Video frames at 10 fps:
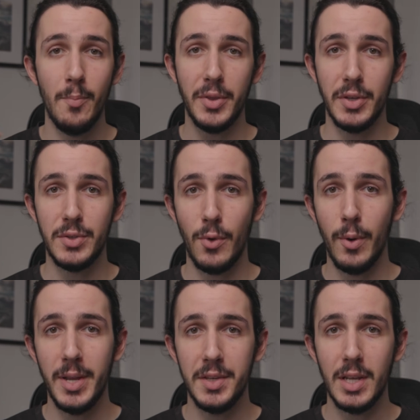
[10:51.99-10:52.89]
but the
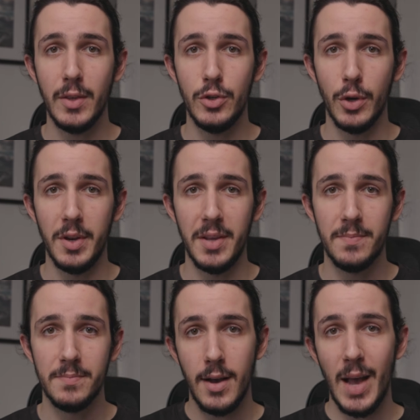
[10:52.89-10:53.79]
story is in the journey.
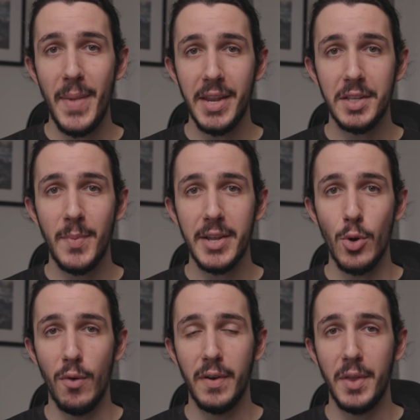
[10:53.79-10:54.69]
I made it to my
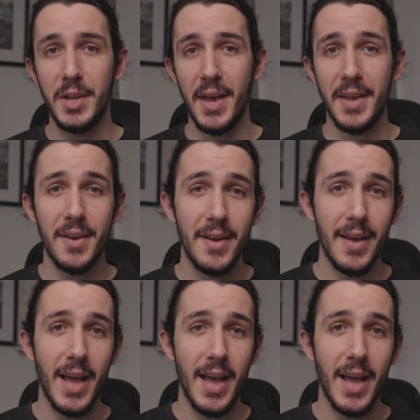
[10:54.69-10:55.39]
goal for the day.